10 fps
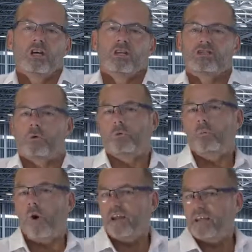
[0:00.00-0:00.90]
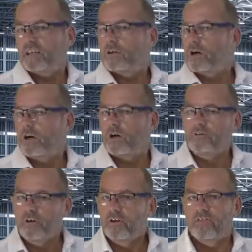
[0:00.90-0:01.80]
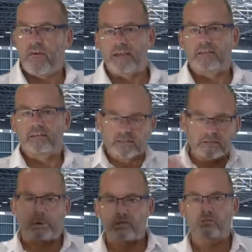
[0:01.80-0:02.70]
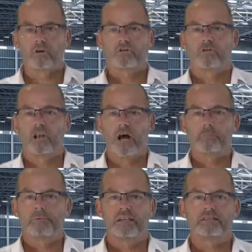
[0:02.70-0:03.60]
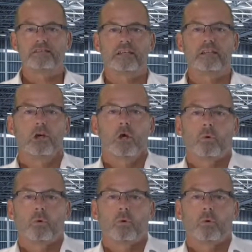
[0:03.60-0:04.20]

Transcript: So at one end of that spectrum of reliability,